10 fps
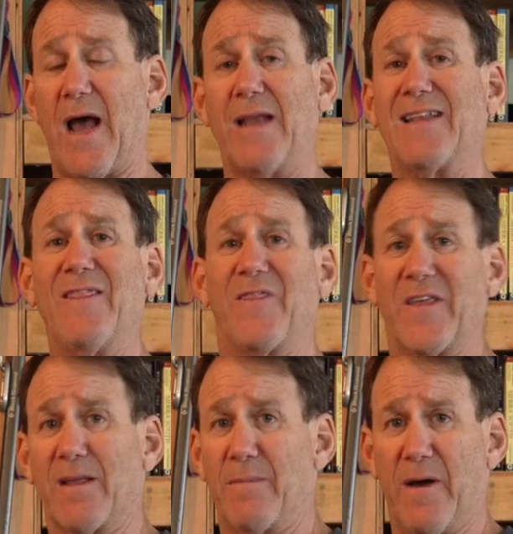I didn't
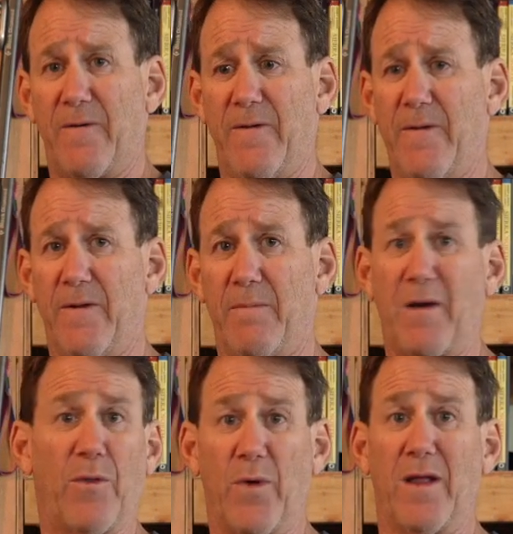think about. And
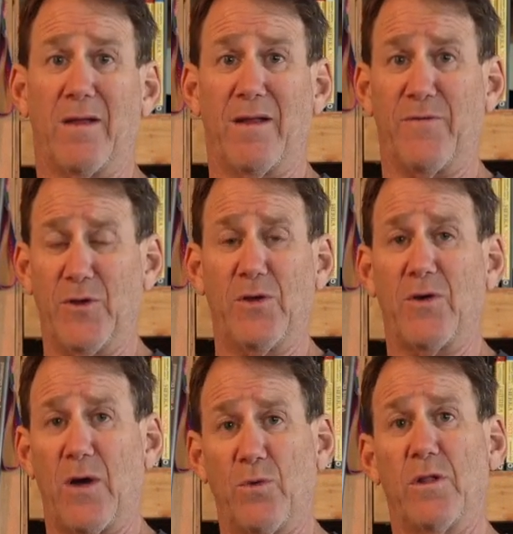by the way, if you
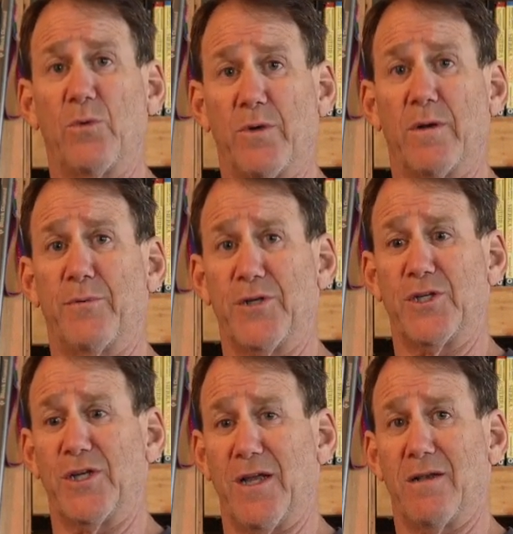do, I really would
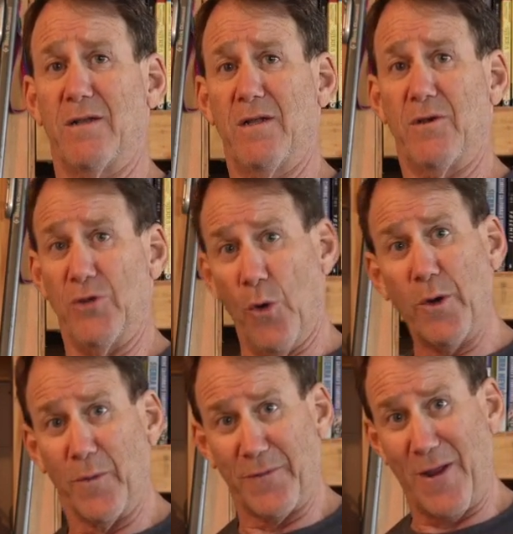appreciate
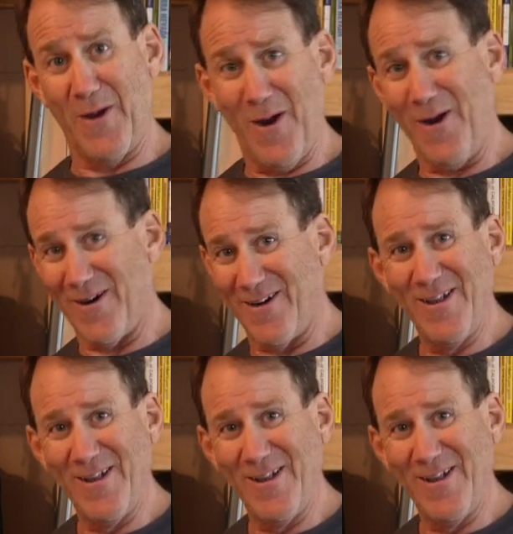knowing what they are.